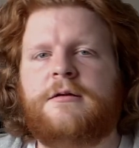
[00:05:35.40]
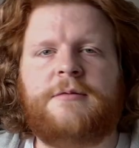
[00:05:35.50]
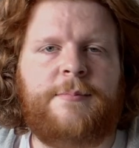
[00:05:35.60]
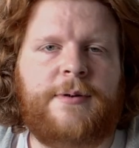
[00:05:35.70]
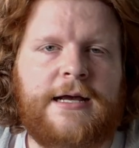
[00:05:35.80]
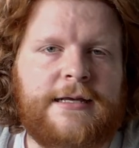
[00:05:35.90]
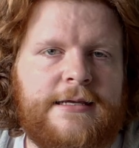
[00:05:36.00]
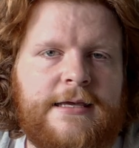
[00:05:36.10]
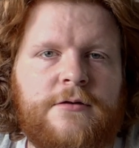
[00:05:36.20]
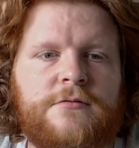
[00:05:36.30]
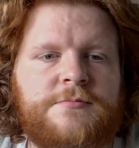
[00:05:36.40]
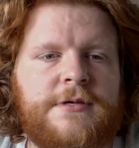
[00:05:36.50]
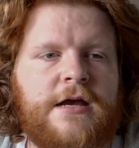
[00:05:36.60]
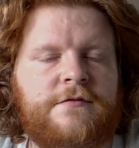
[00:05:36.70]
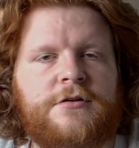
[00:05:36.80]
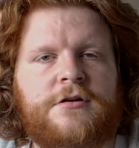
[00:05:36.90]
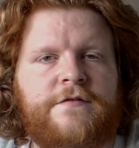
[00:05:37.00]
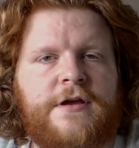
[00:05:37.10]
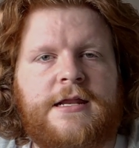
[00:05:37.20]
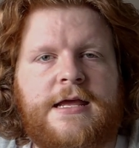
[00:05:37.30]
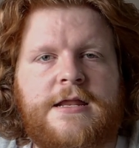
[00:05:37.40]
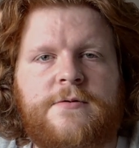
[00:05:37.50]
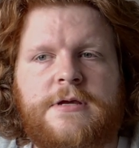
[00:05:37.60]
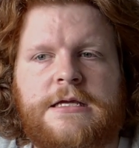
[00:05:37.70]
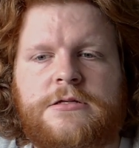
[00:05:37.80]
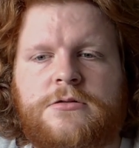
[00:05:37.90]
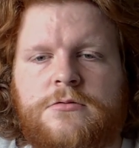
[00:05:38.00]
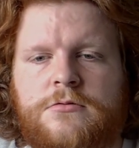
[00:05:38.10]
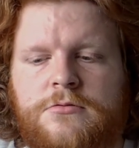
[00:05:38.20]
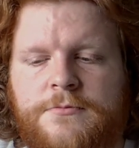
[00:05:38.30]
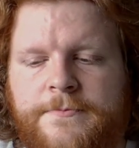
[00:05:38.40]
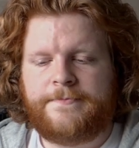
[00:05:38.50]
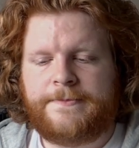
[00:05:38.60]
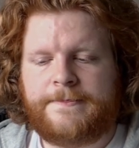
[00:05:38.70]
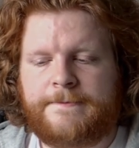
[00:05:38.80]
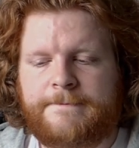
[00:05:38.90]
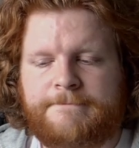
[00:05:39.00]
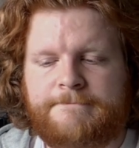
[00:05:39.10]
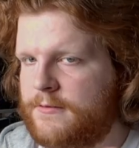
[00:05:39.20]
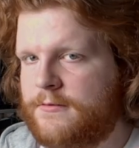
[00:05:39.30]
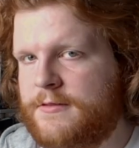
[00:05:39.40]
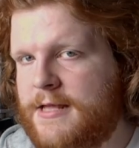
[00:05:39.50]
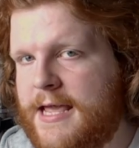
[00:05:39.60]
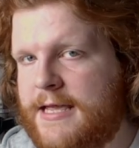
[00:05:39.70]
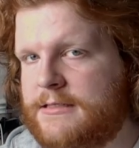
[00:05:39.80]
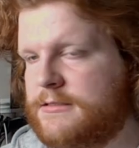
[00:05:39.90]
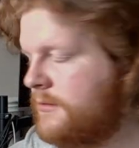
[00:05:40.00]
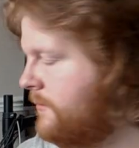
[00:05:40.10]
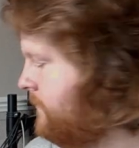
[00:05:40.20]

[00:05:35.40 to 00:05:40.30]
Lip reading: my back kills me after an event anyway. So next,